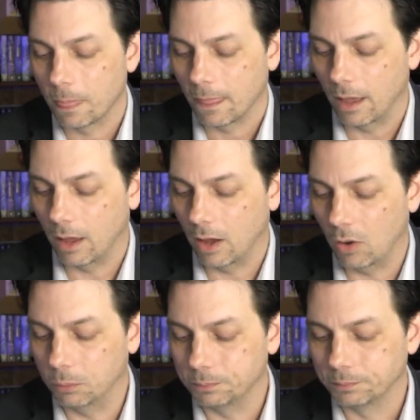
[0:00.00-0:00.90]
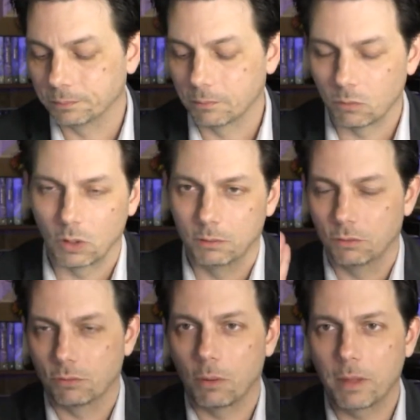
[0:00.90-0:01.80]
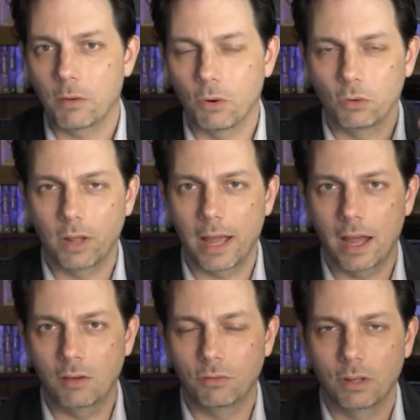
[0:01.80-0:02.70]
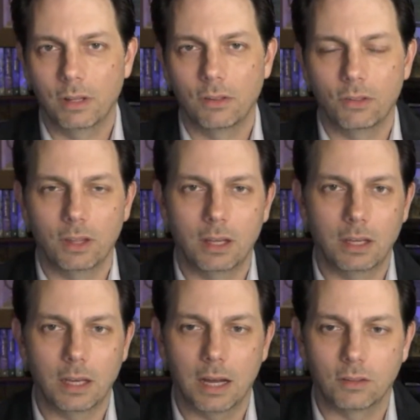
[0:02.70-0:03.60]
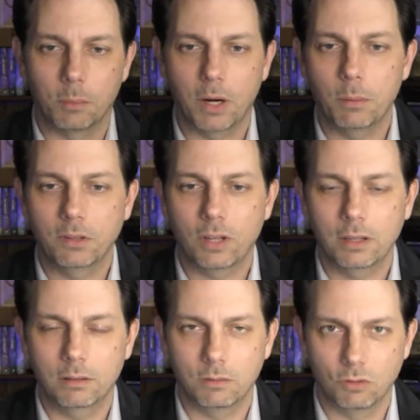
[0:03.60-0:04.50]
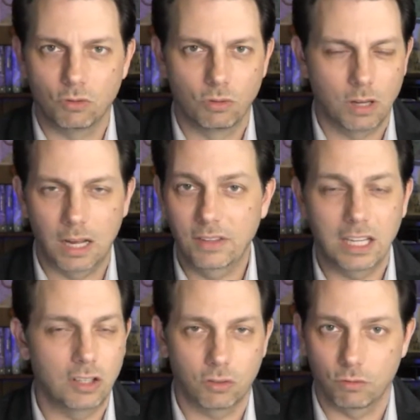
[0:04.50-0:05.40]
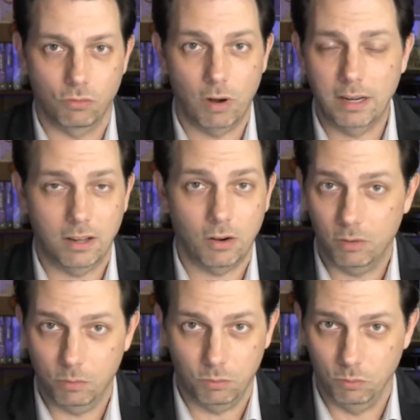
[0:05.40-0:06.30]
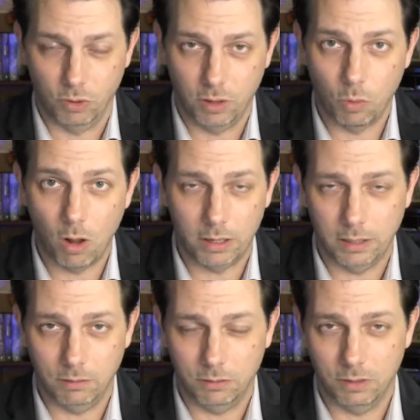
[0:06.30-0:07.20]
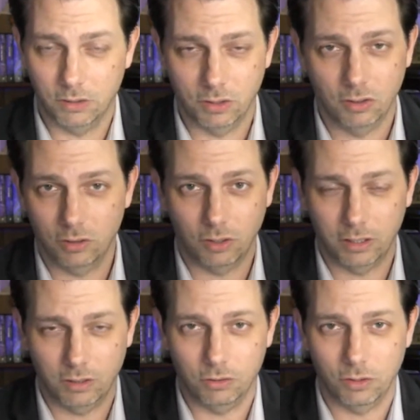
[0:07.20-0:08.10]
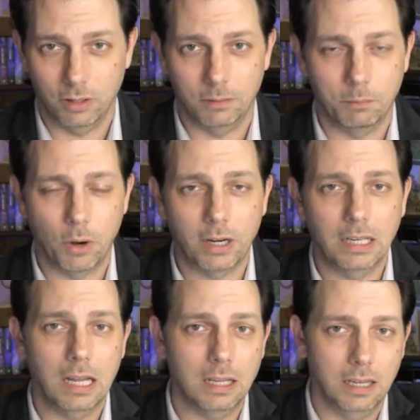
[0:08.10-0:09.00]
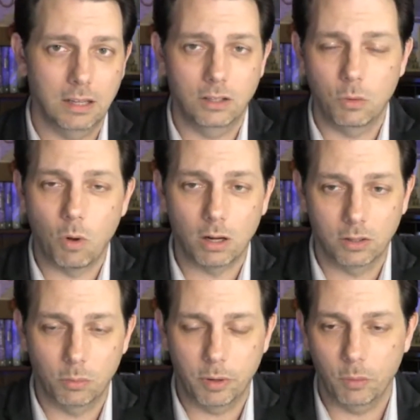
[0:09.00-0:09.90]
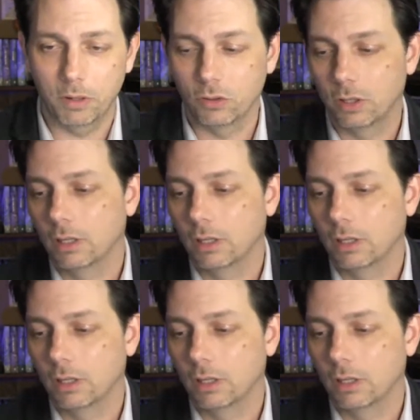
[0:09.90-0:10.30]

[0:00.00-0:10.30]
From that road, you have the pyramids on the east, right there within walking distance. It's like there's a parking lot, and then you walk to the pyramids.